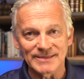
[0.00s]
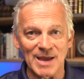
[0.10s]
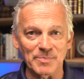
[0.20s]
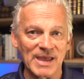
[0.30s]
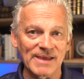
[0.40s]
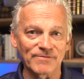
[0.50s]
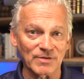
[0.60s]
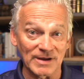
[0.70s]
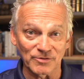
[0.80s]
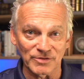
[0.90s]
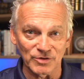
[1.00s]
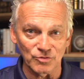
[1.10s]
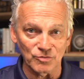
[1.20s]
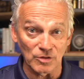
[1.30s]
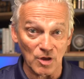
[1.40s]
that behavior under the
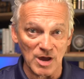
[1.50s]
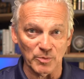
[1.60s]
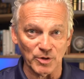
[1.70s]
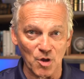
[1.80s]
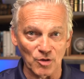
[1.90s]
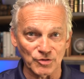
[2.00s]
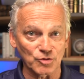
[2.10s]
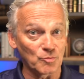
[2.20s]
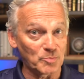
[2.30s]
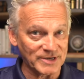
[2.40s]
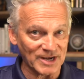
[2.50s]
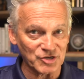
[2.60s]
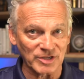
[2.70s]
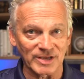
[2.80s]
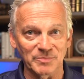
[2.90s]
new law would also
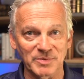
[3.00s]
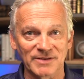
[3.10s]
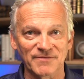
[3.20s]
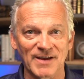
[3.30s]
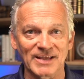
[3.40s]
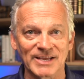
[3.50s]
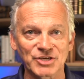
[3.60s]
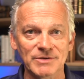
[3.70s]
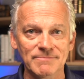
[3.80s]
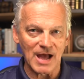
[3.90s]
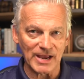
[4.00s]
potentially be in violation.